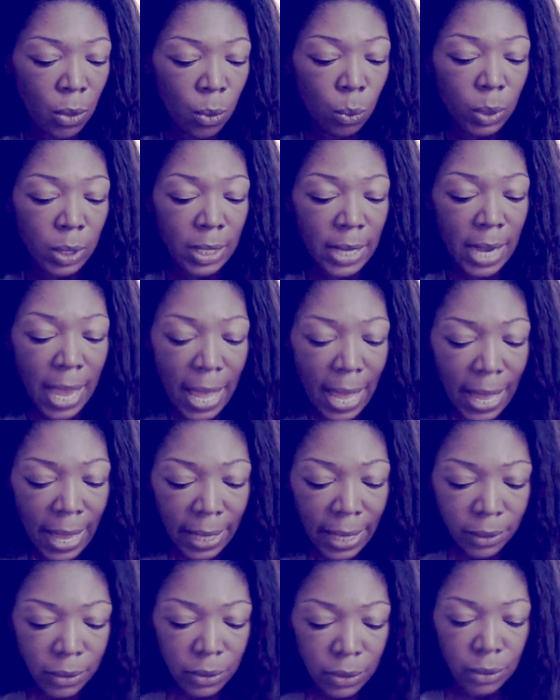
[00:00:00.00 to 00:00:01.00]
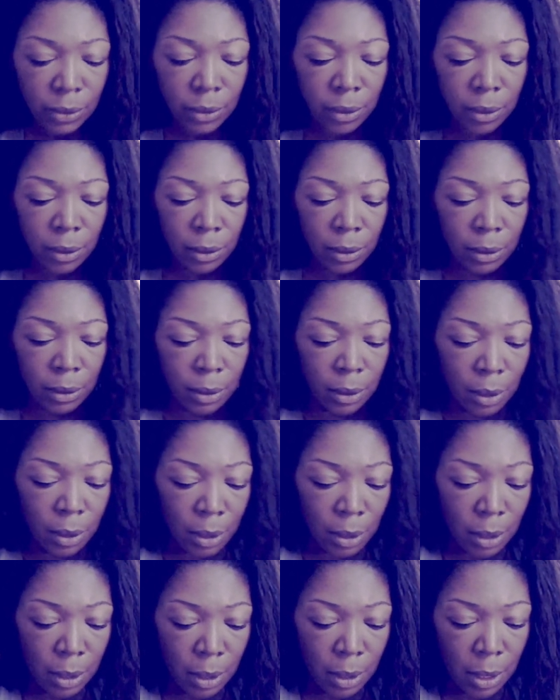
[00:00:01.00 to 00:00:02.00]
would act.
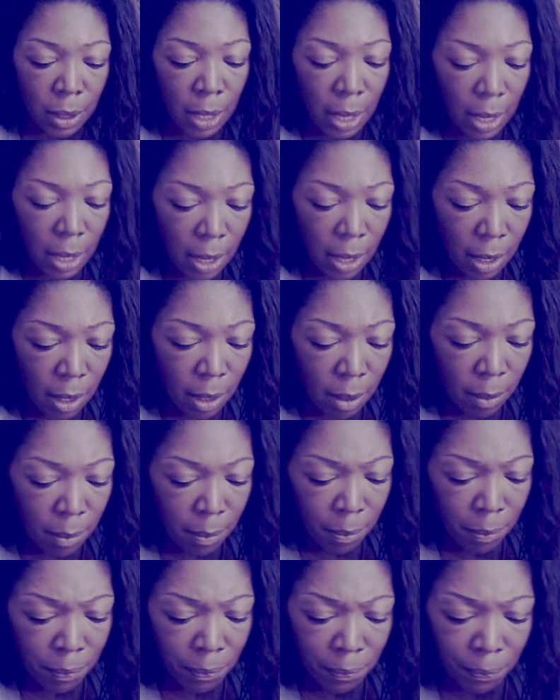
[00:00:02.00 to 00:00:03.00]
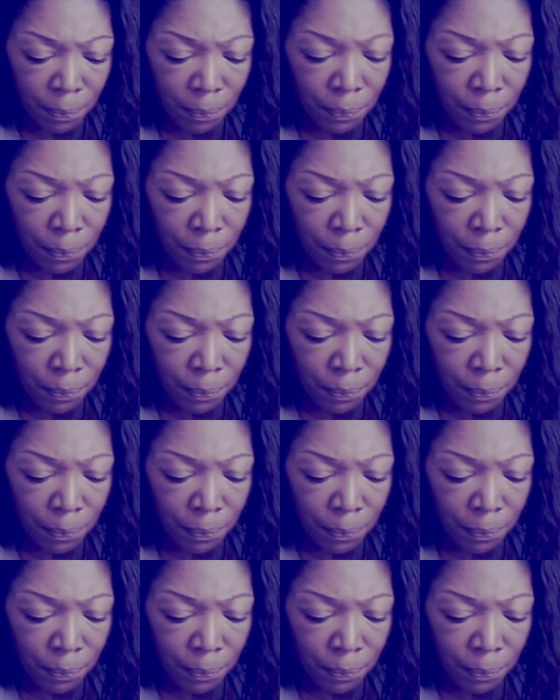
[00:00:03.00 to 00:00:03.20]
Um,